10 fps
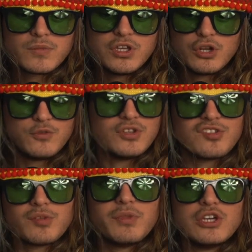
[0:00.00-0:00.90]
you know, if you
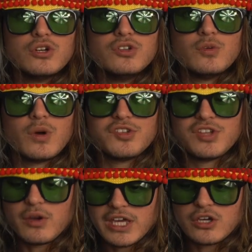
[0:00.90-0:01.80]
did something good, you want to
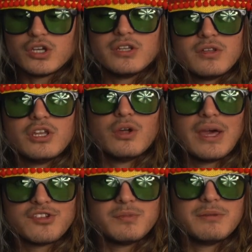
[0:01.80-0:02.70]
say, okay, good, you know, it
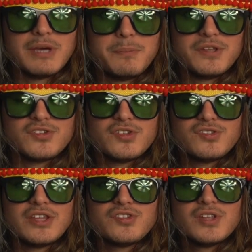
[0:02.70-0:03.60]
helps me in my business
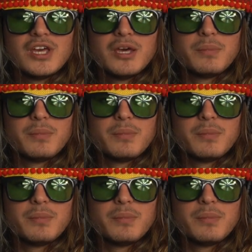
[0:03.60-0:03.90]
sense,